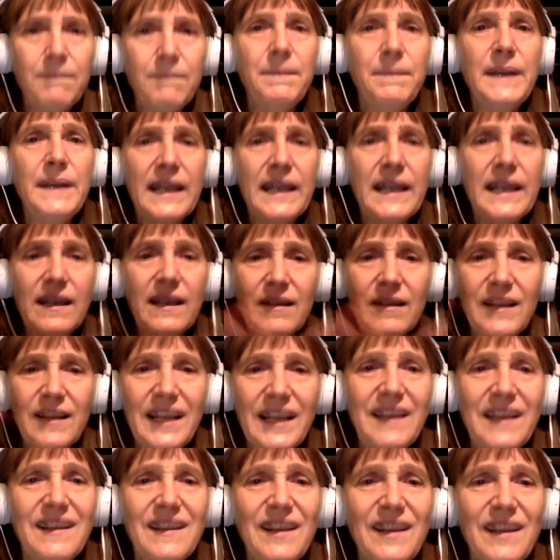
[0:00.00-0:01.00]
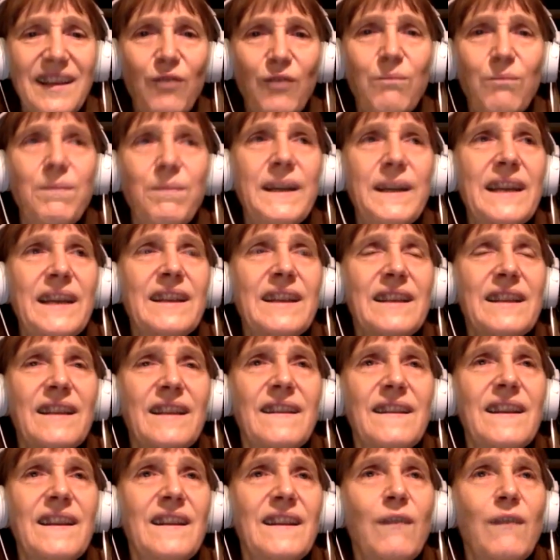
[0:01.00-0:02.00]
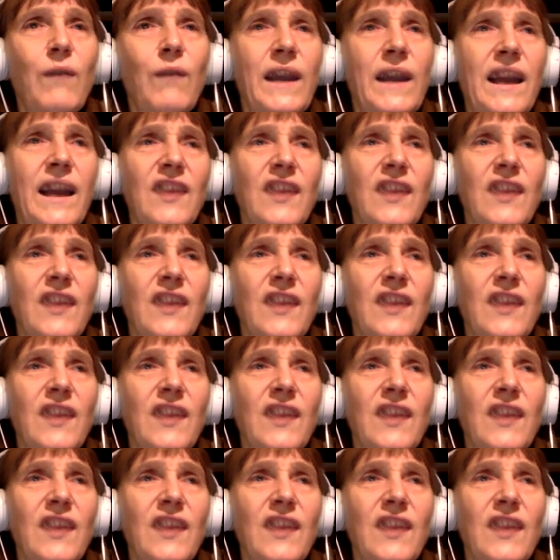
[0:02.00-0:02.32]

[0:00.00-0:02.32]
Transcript: big, like, you know, big in a way.